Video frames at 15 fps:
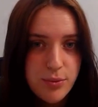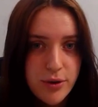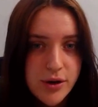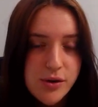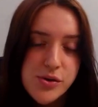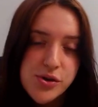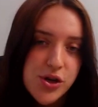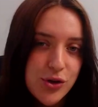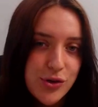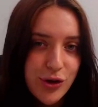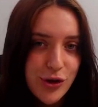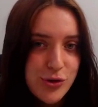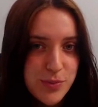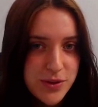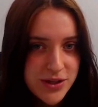could be
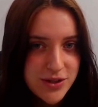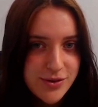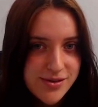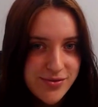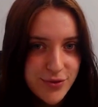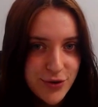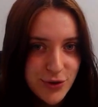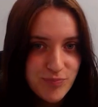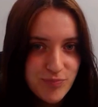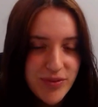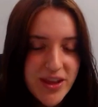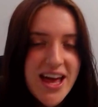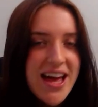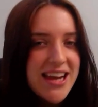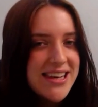useful. Let
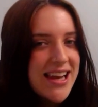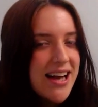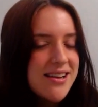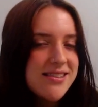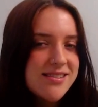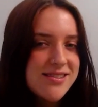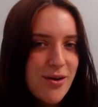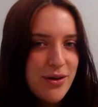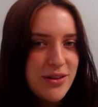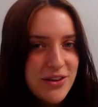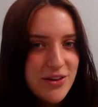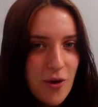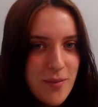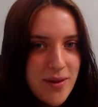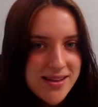us know in the comments.